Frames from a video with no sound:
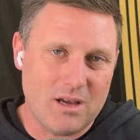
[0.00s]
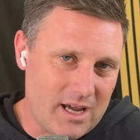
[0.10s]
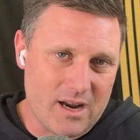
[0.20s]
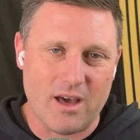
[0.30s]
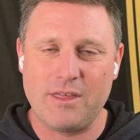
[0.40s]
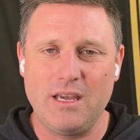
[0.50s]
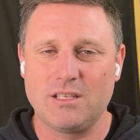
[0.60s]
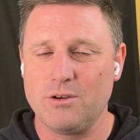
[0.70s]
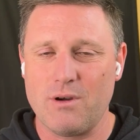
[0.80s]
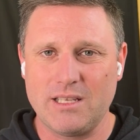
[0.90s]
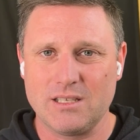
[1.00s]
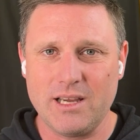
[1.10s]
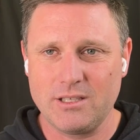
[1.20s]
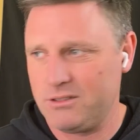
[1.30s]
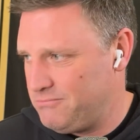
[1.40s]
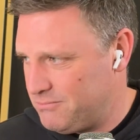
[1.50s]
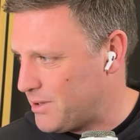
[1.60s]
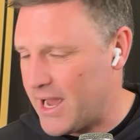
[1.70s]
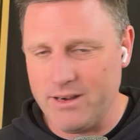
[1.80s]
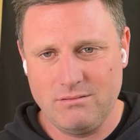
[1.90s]
And I think it's a great selection,
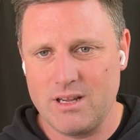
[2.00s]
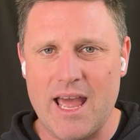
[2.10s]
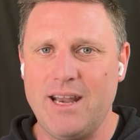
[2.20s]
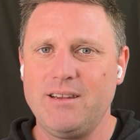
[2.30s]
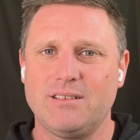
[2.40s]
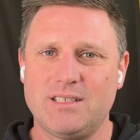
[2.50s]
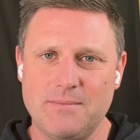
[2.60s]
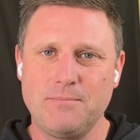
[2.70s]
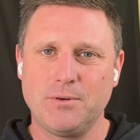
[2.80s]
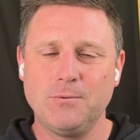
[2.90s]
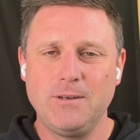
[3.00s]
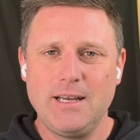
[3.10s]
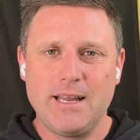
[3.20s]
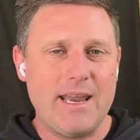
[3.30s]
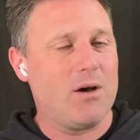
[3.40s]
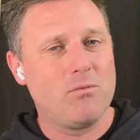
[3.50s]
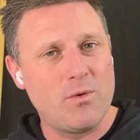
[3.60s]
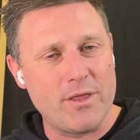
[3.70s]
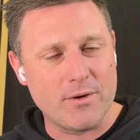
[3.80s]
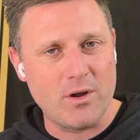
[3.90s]
plain and simple. Now,
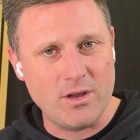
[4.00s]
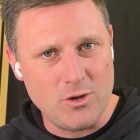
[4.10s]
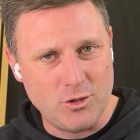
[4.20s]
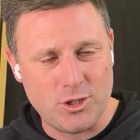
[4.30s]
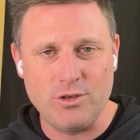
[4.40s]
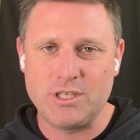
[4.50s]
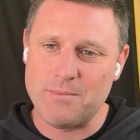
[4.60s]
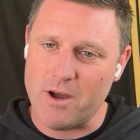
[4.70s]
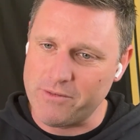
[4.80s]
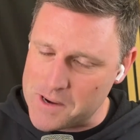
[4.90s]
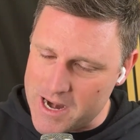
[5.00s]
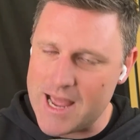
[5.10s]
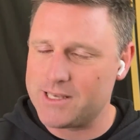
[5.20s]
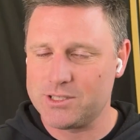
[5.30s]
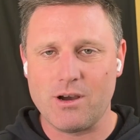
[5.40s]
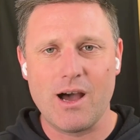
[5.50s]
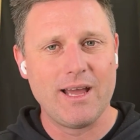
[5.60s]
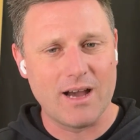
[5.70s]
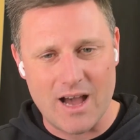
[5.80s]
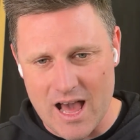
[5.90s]
whether or not you'd choose him over my next
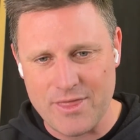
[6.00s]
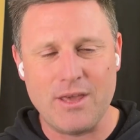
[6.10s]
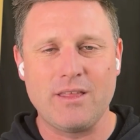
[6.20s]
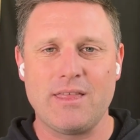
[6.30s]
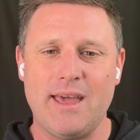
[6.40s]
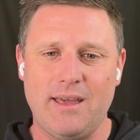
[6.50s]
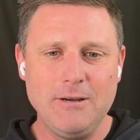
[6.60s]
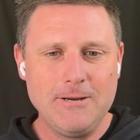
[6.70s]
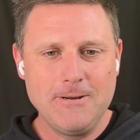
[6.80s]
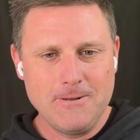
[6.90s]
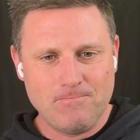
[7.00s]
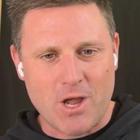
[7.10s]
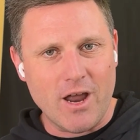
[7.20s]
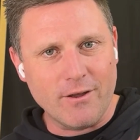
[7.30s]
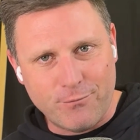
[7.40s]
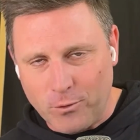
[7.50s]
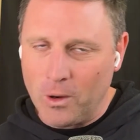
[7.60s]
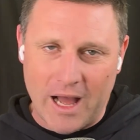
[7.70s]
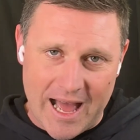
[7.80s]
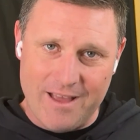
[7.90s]
guy, I think they're kind of
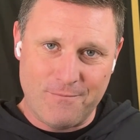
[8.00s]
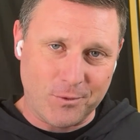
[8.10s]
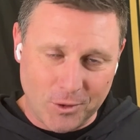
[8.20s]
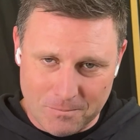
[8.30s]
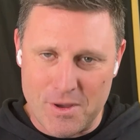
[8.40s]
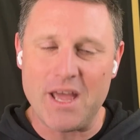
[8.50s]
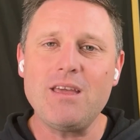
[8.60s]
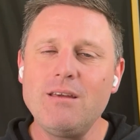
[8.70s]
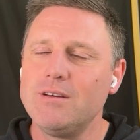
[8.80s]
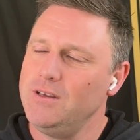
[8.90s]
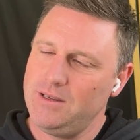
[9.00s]
4A, 4B.